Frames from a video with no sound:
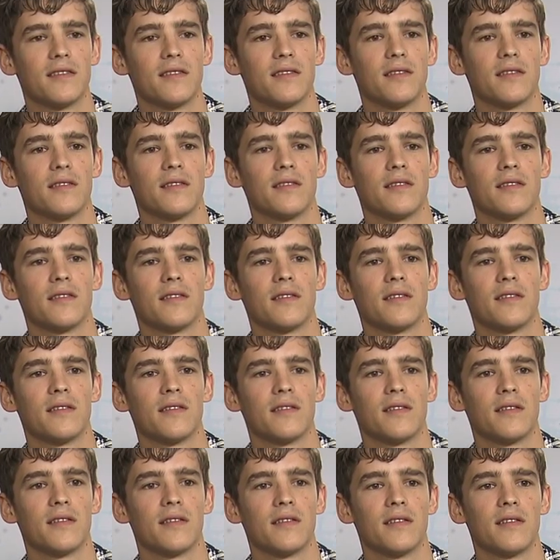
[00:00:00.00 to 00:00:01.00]

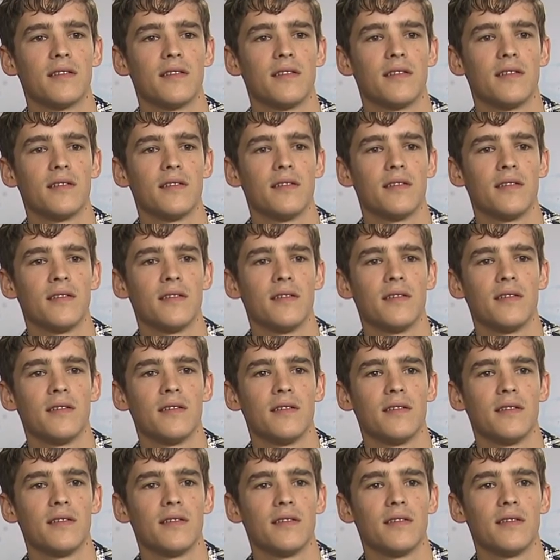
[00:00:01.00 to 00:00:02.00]

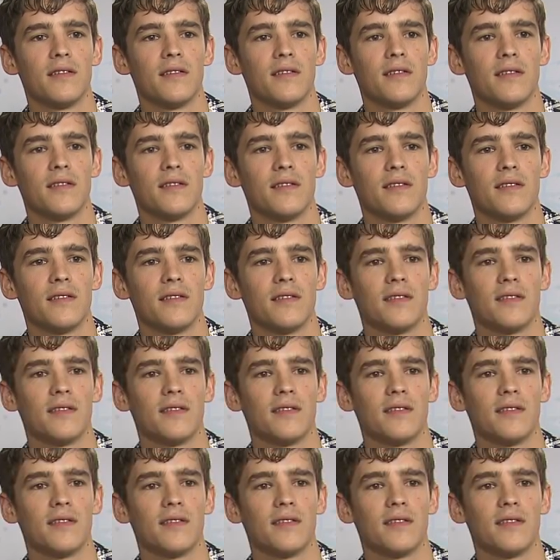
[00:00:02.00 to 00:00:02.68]
(not speaking)